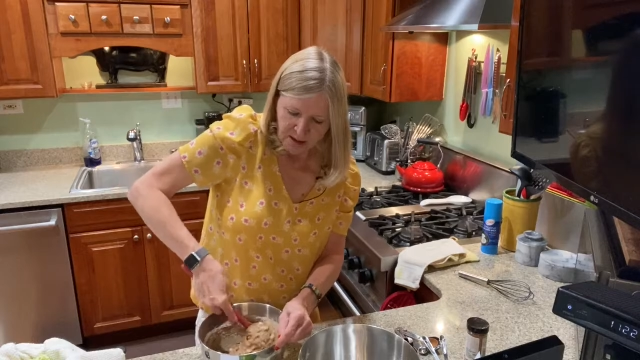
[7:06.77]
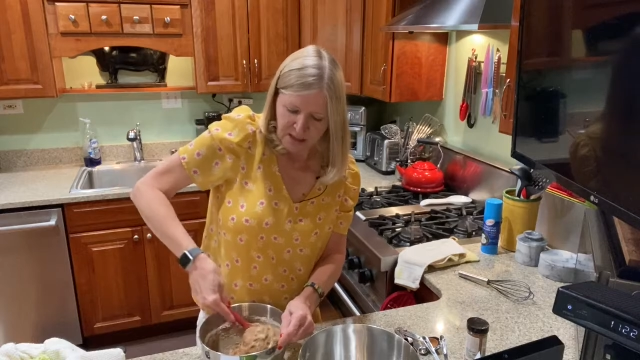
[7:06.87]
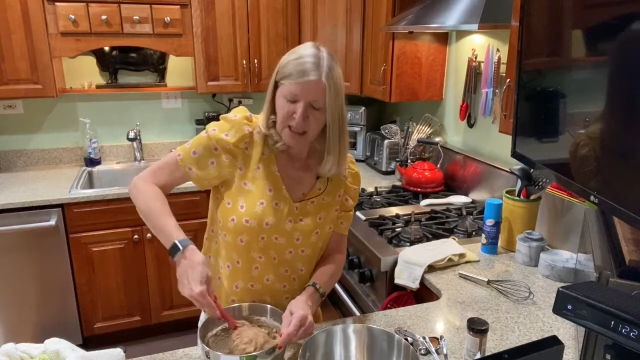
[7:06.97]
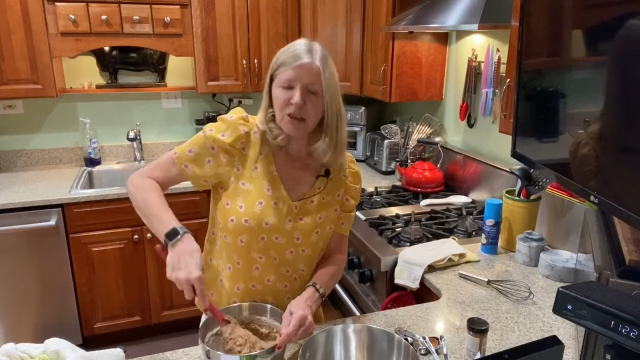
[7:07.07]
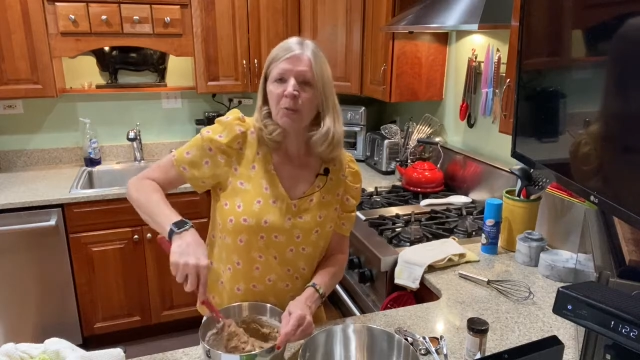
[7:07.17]

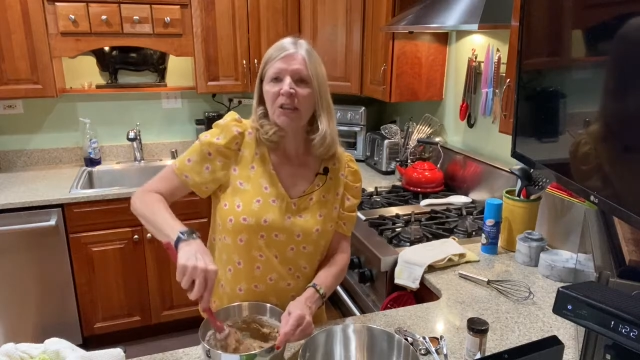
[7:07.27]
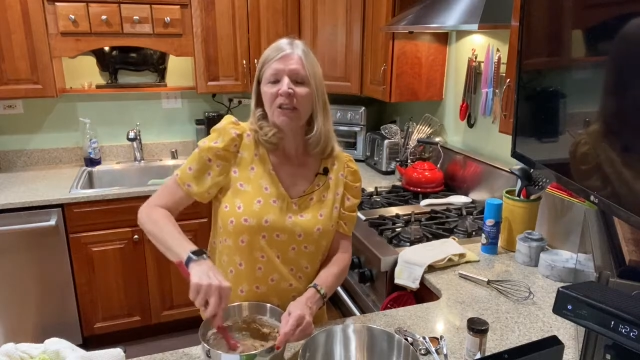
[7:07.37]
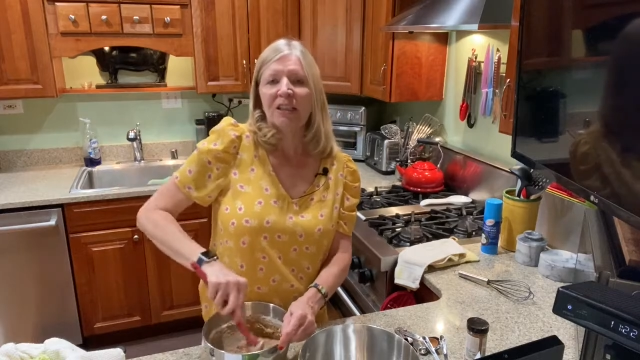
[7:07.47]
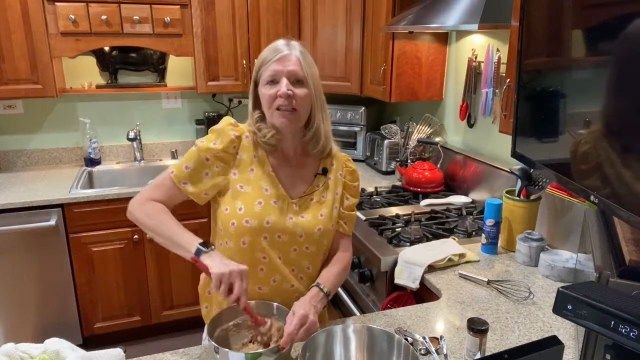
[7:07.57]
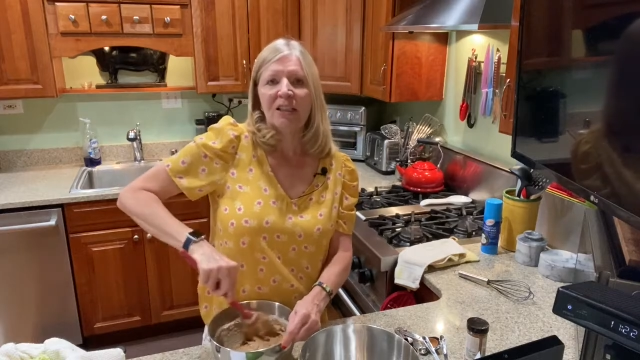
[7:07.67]
They
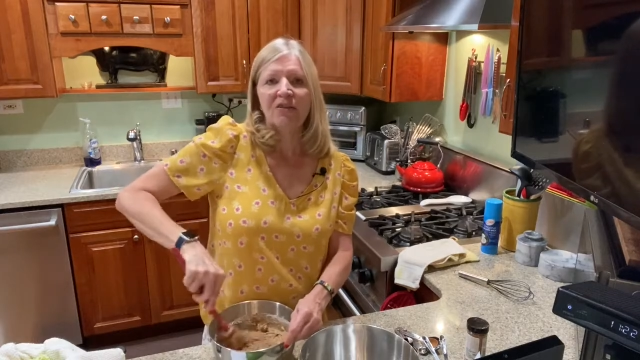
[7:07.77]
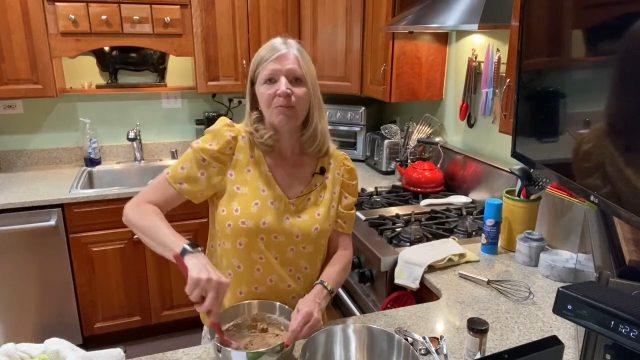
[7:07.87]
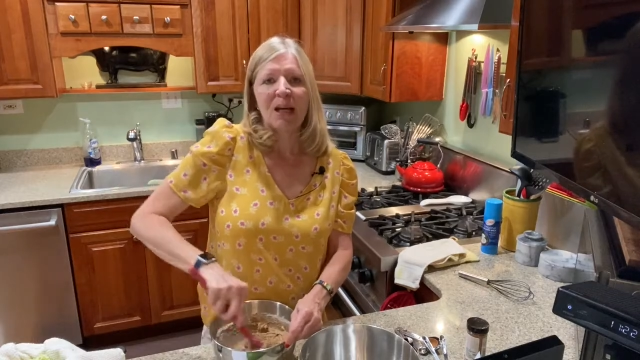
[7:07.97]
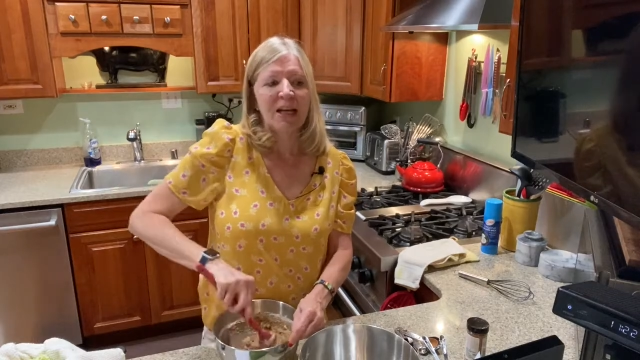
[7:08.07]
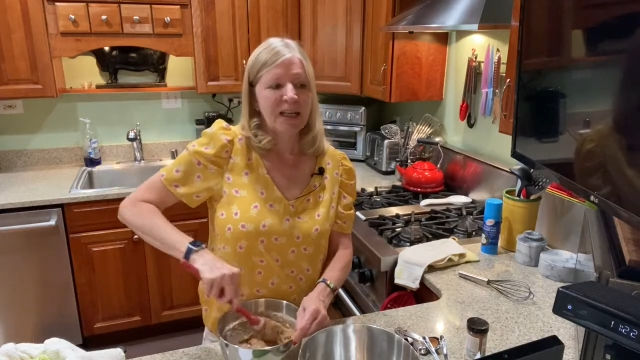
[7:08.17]
especially love
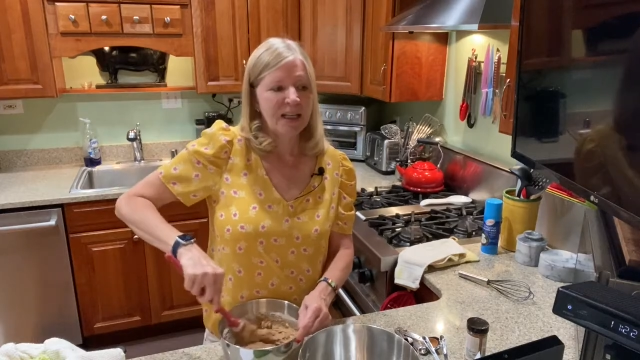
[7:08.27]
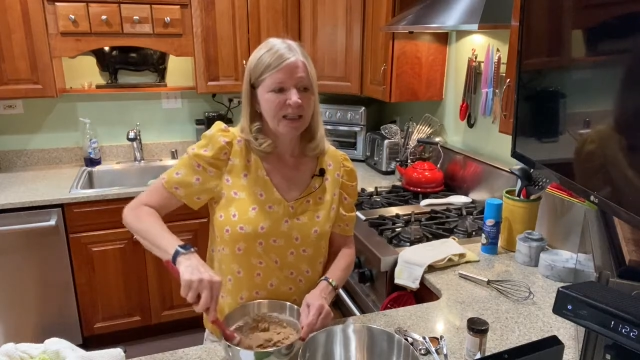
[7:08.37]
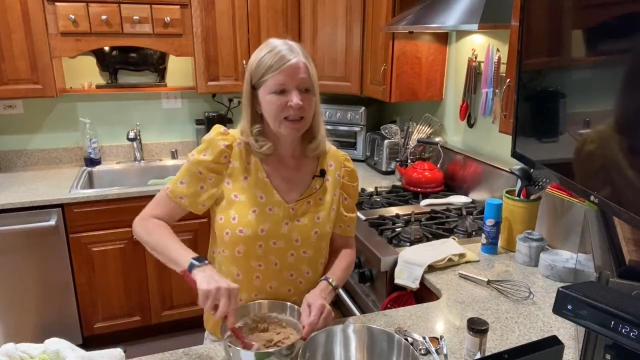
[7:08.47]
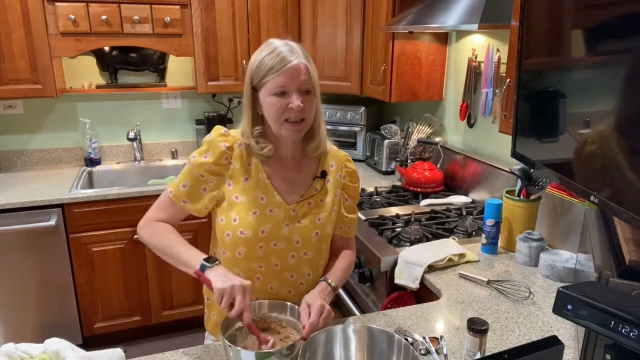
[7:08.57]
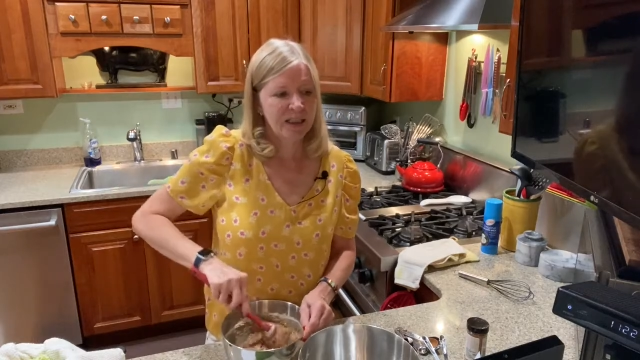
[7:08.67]
my
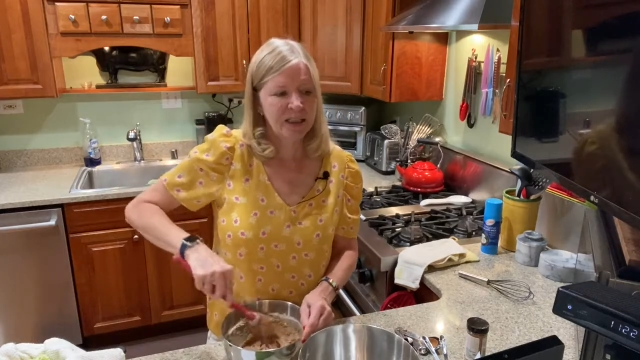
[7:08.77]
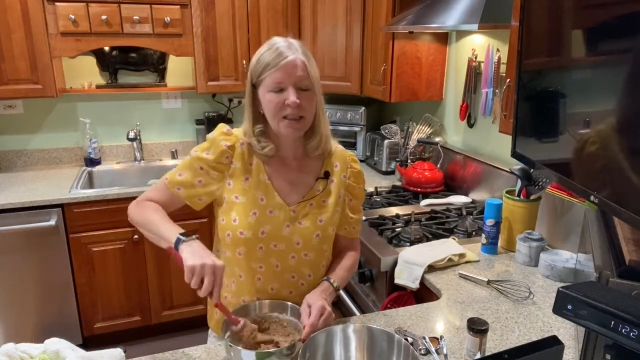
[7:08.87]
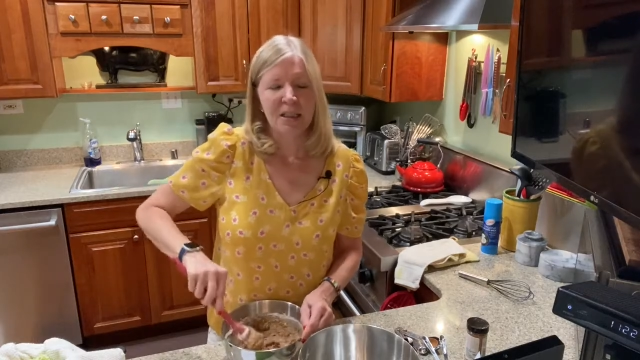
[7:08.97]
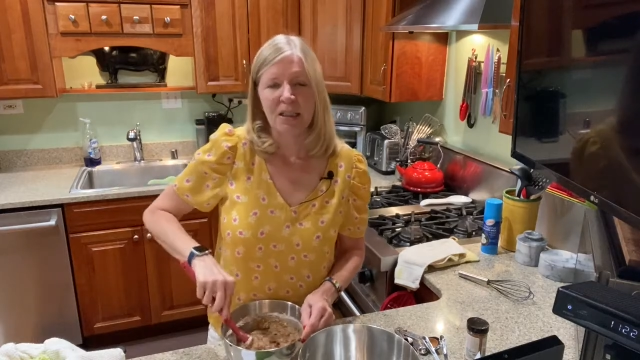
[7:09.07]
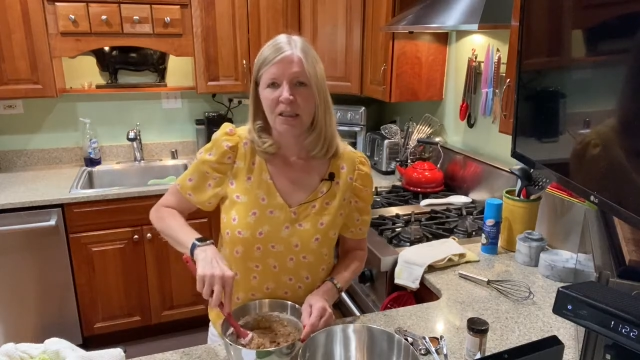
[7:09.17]

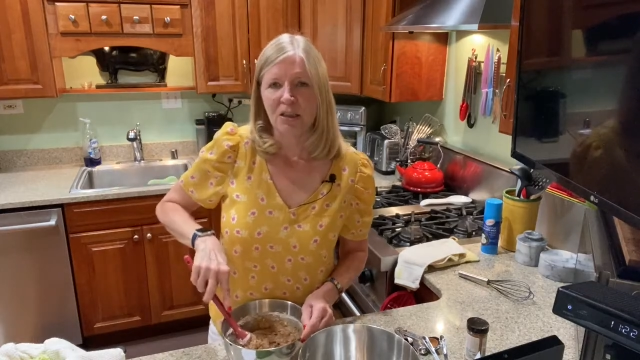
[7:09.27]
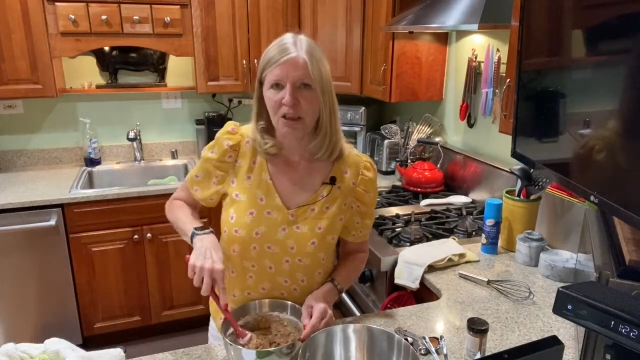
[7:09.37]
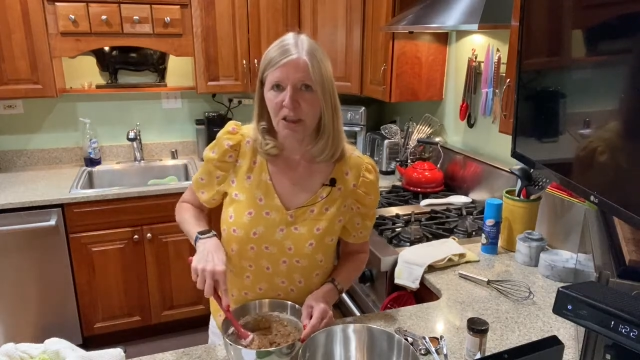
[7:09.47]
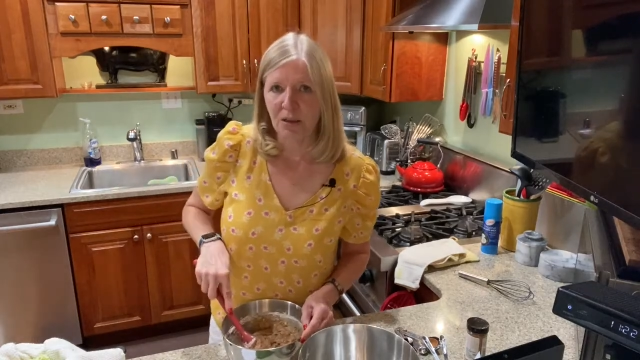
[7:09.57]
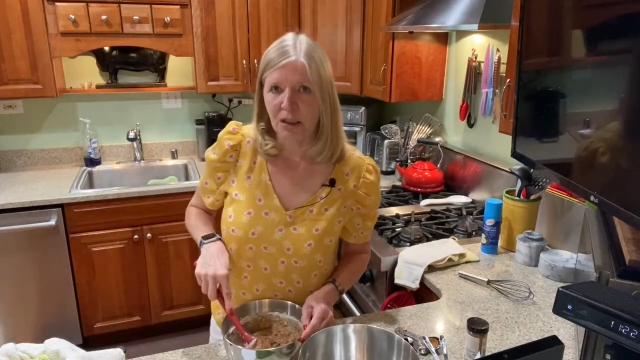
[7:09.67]

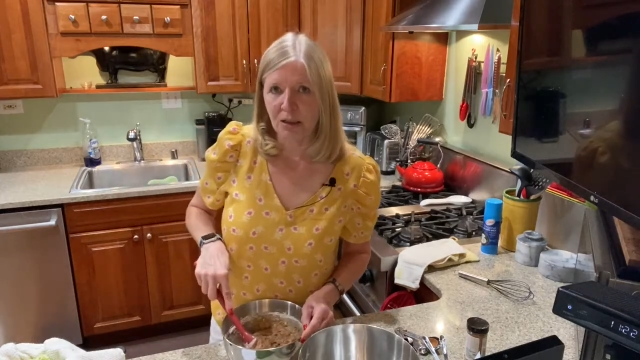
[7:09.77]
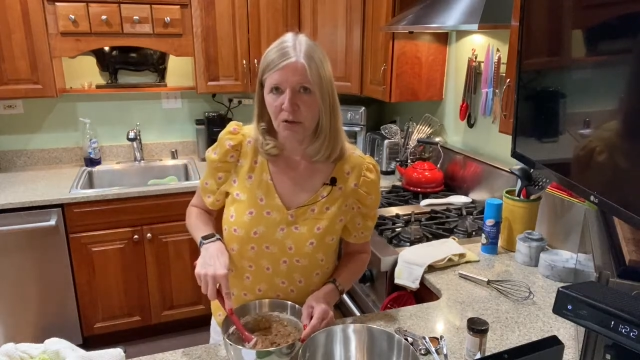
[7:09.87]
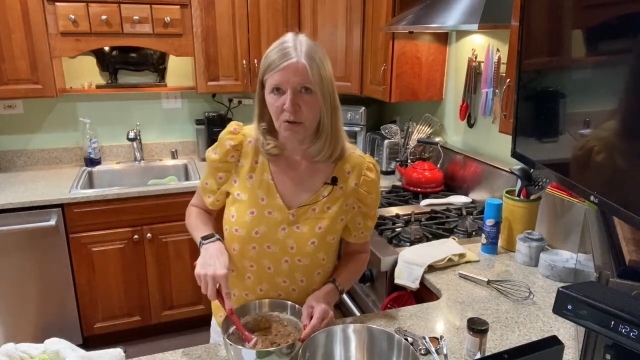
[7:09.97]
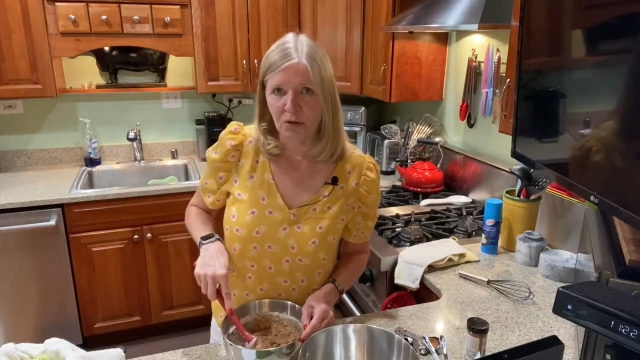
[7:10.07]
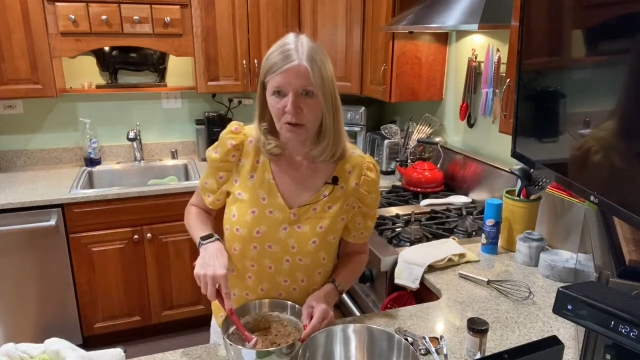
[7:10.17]
cherry
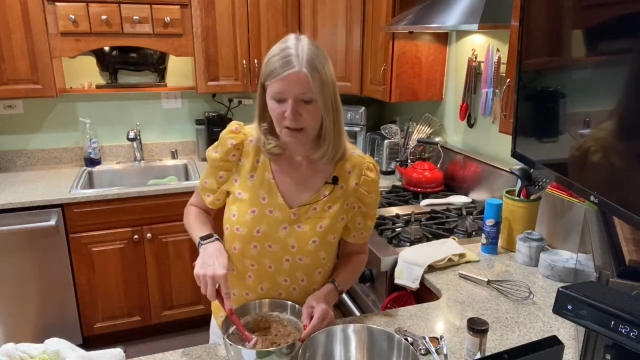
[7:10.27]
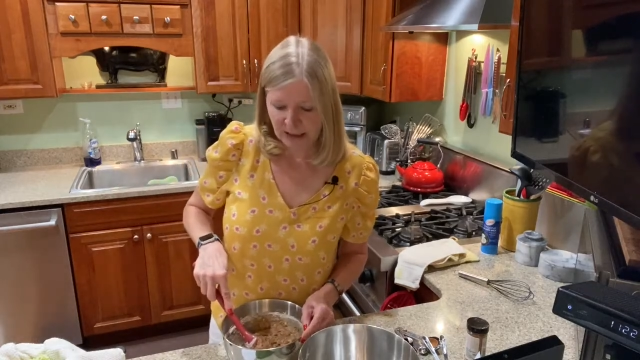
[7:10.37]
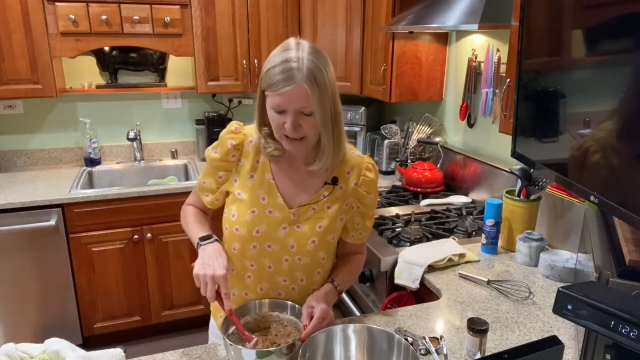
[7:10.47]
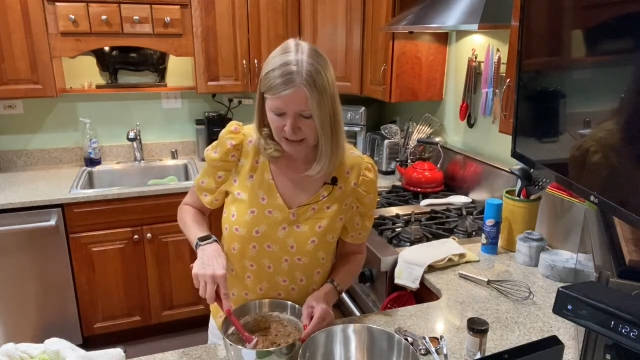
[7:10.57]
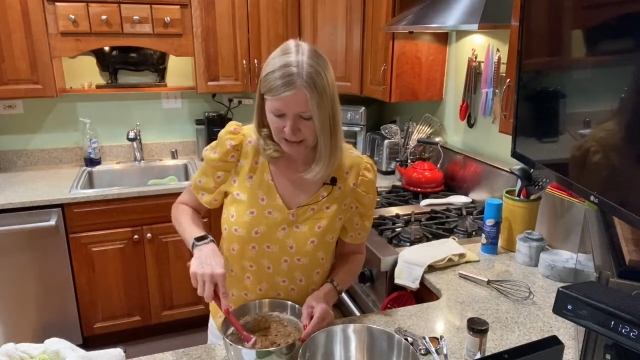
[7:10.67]
streusel
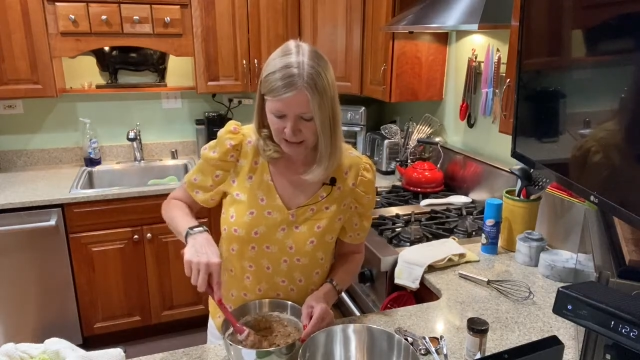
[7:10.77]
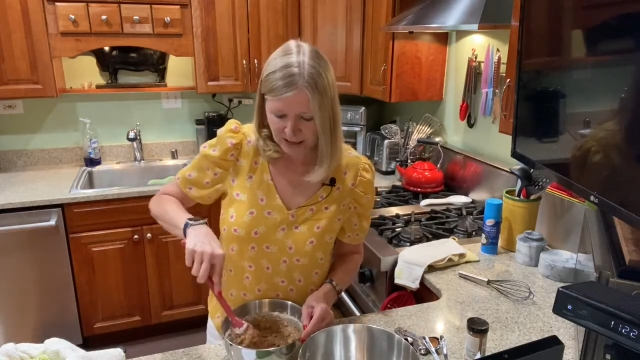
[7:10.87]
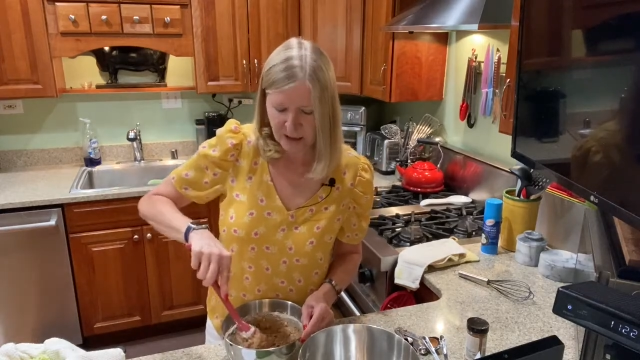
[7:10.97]
cake,